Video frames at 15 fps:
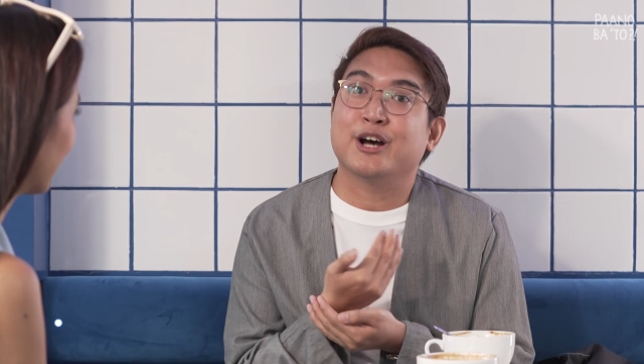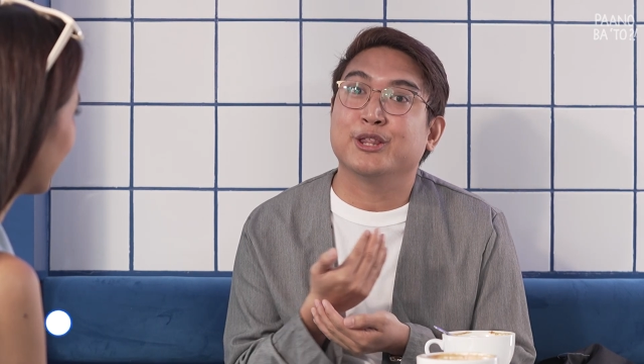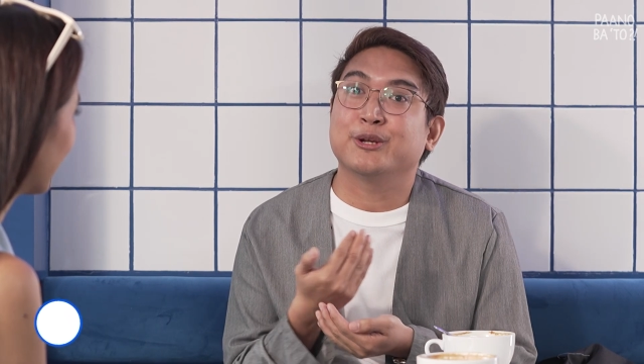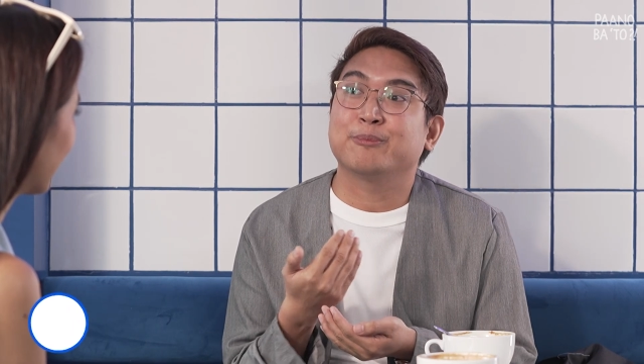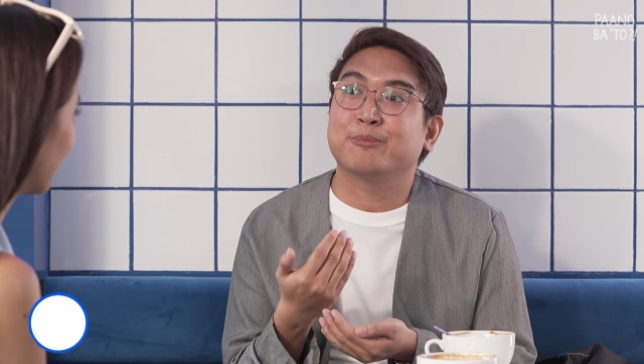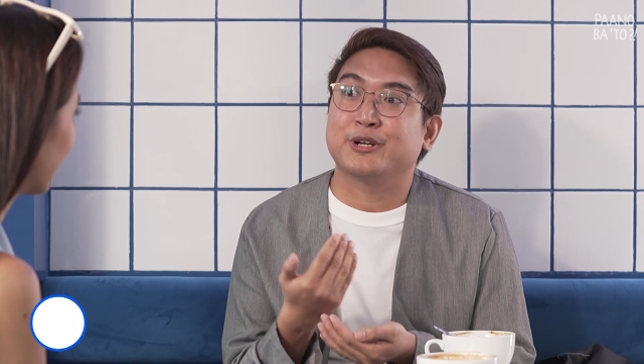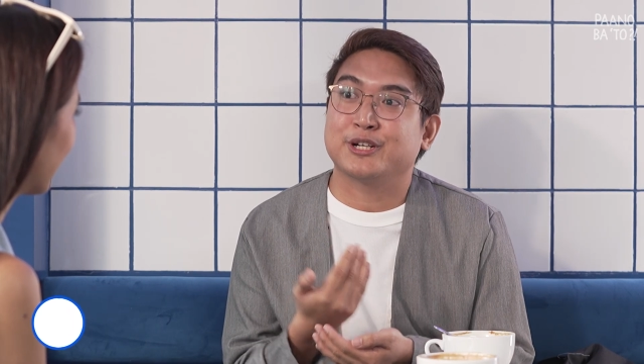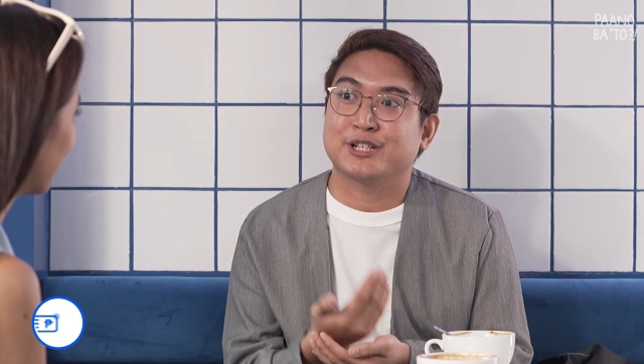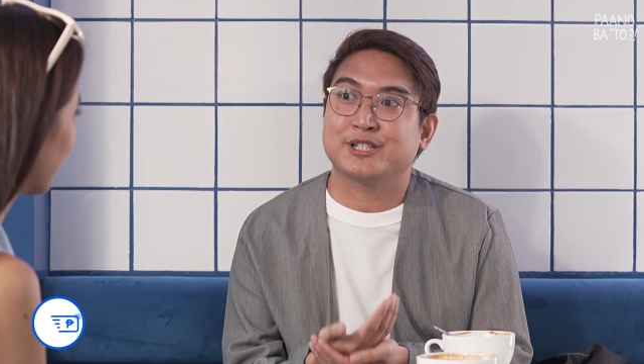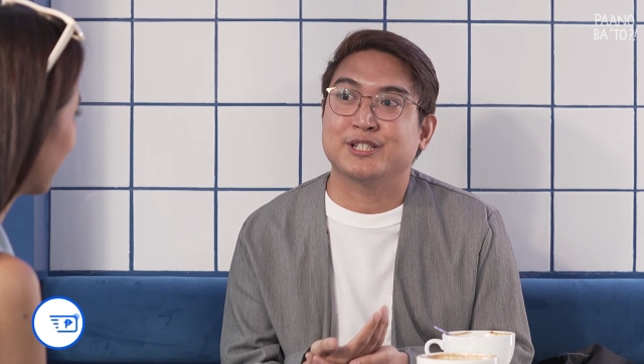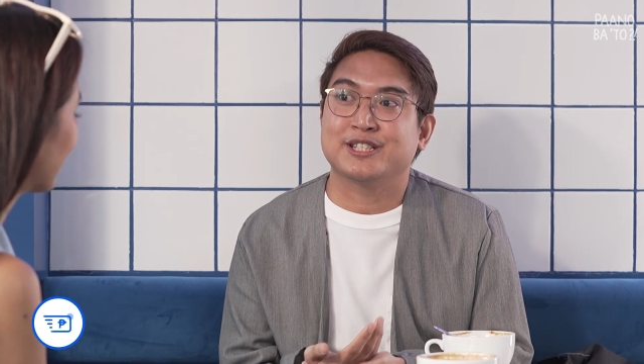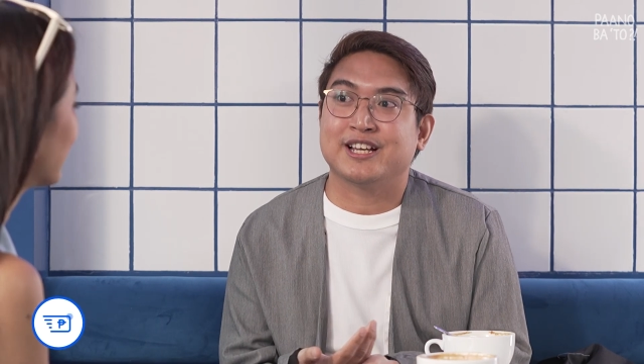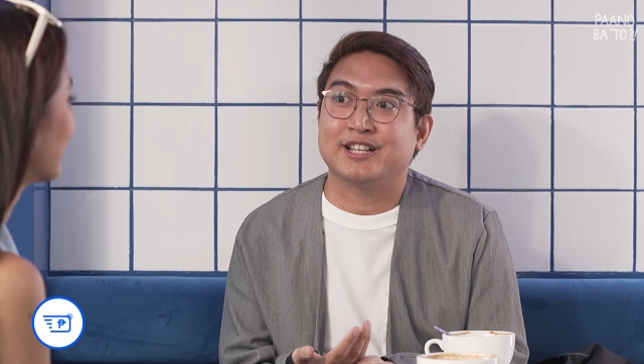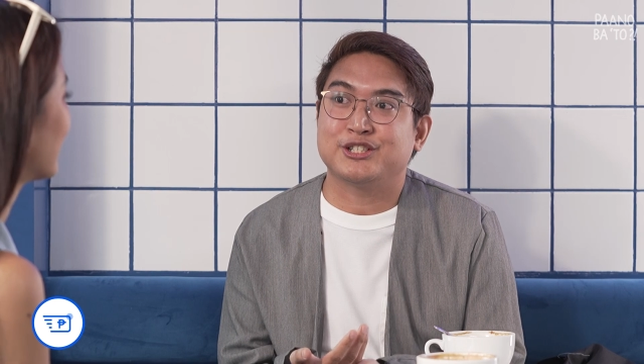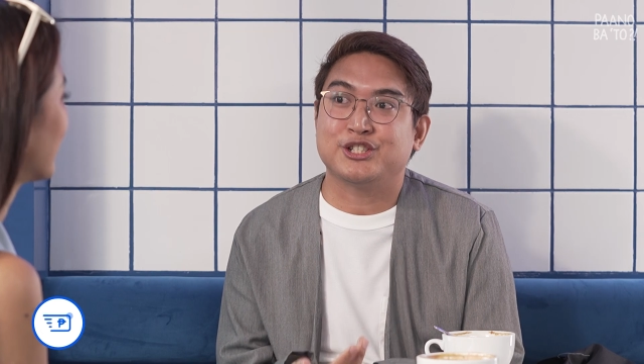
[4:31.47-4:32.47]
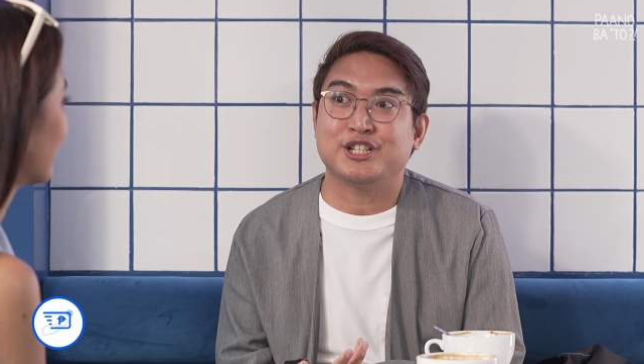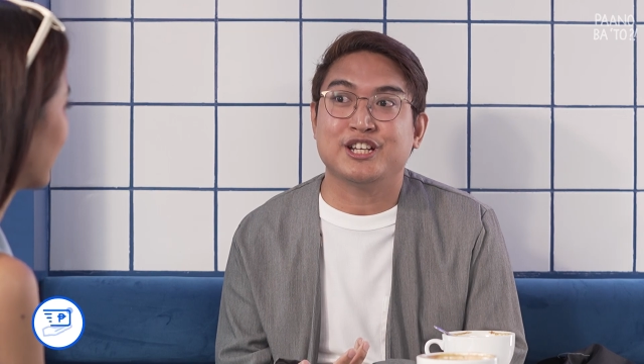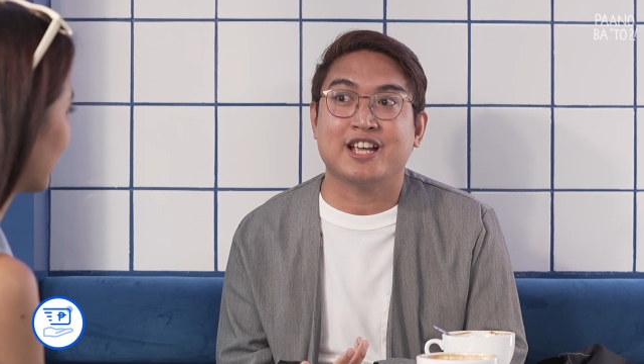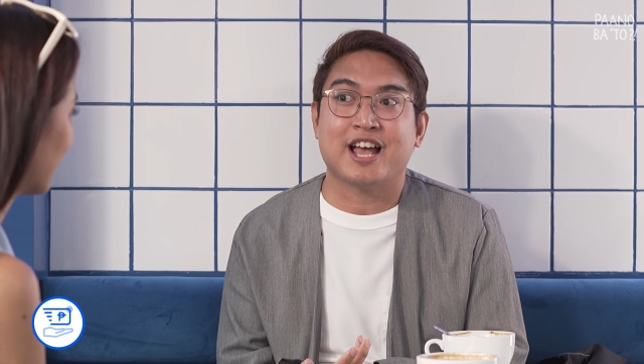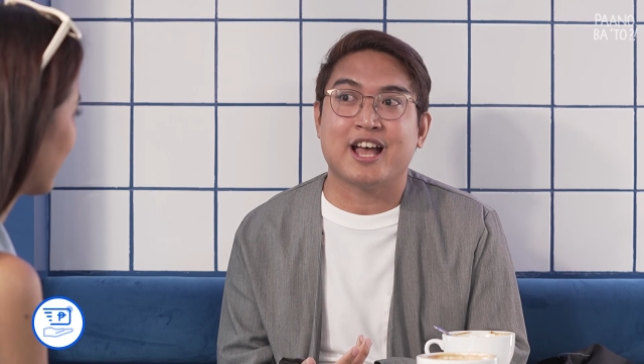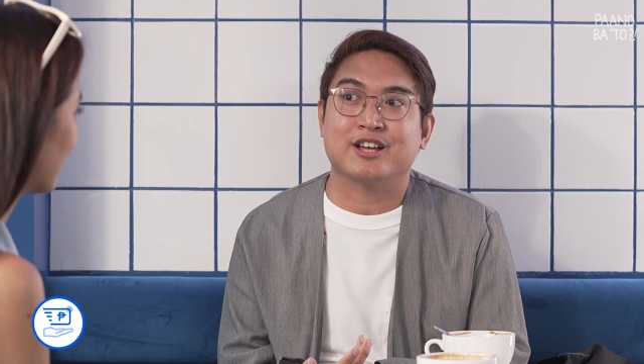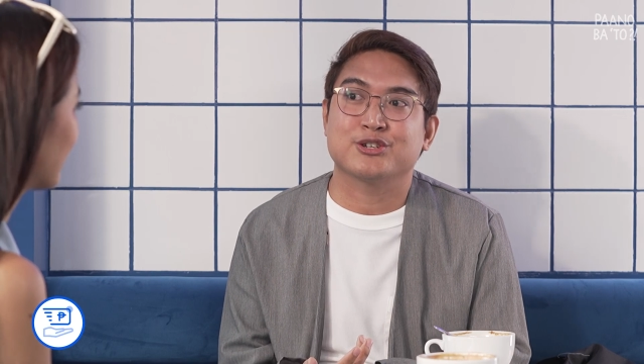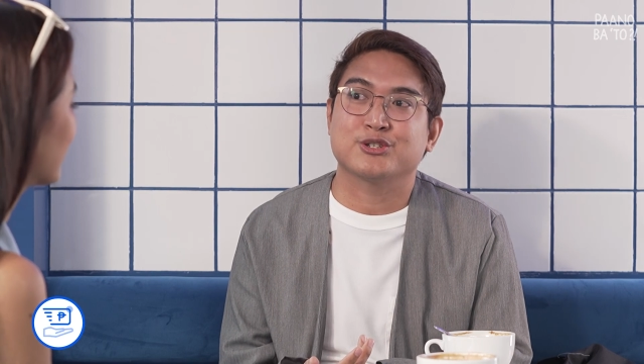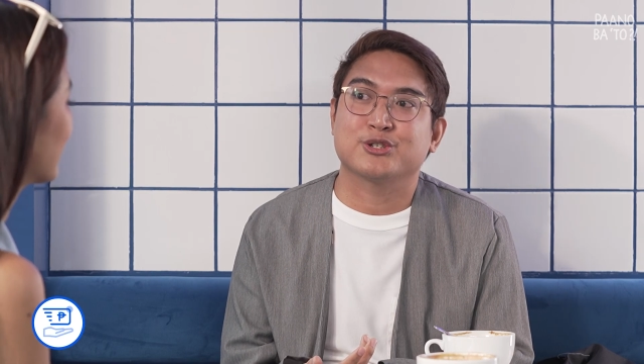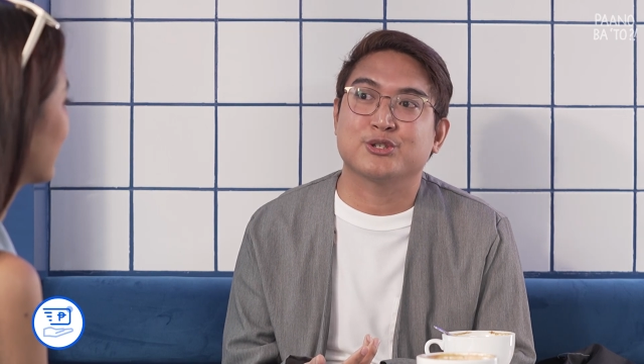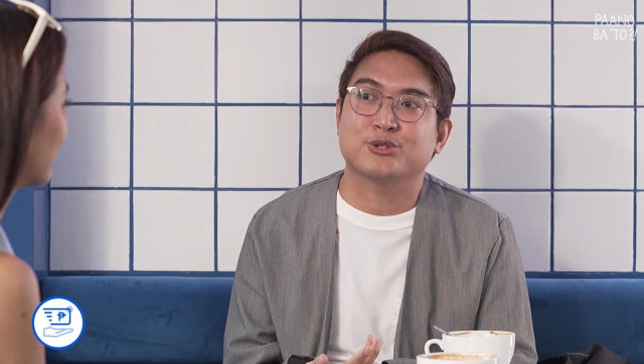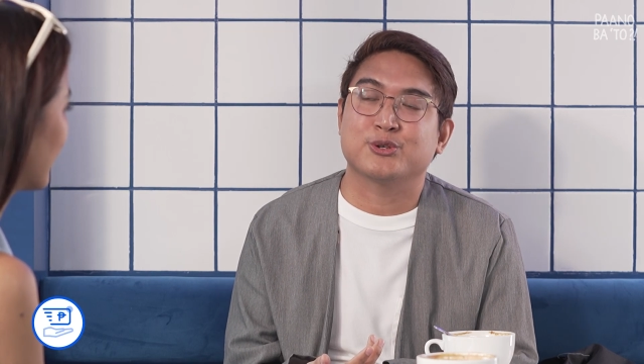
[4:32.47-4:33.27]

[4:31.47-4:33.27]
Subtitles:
other perks ng GCash.